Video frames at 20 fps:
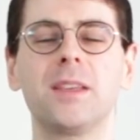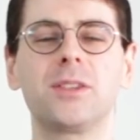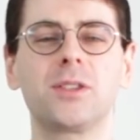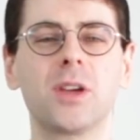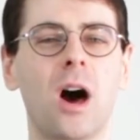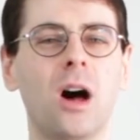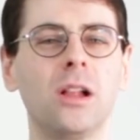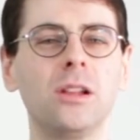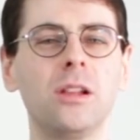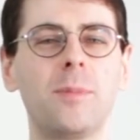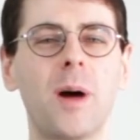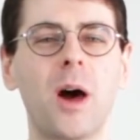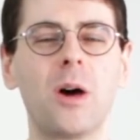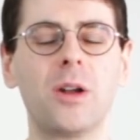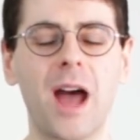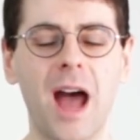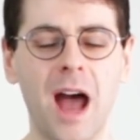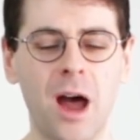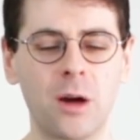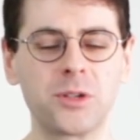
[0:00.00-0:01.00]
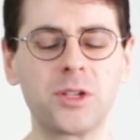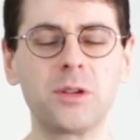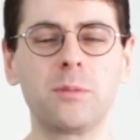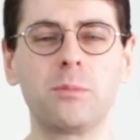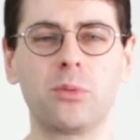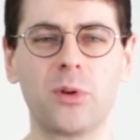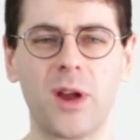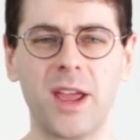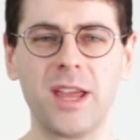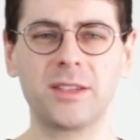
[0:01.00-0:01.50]
It's all about how to
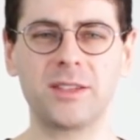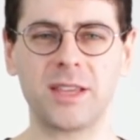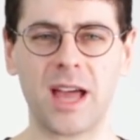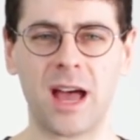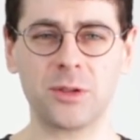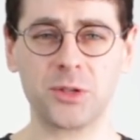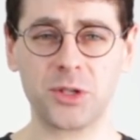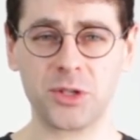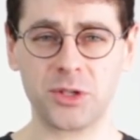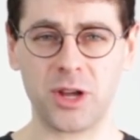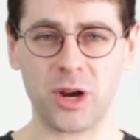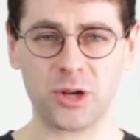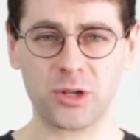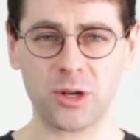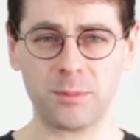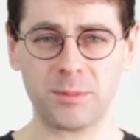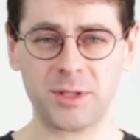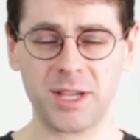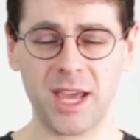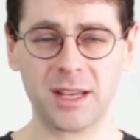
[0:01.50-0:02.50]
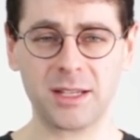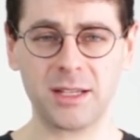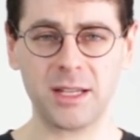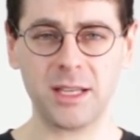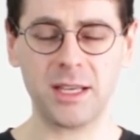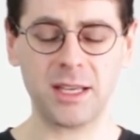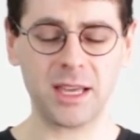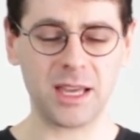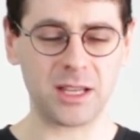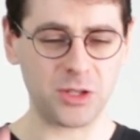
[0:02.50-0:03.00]
break down snare drum
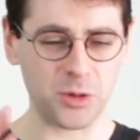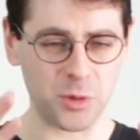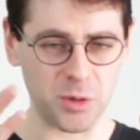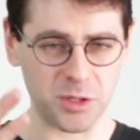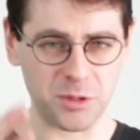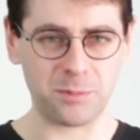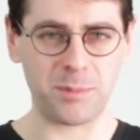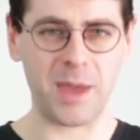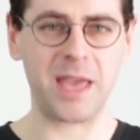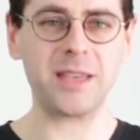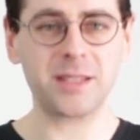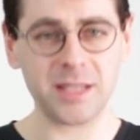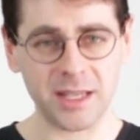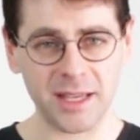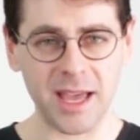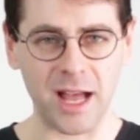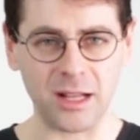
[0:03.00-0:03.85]
technique into its basic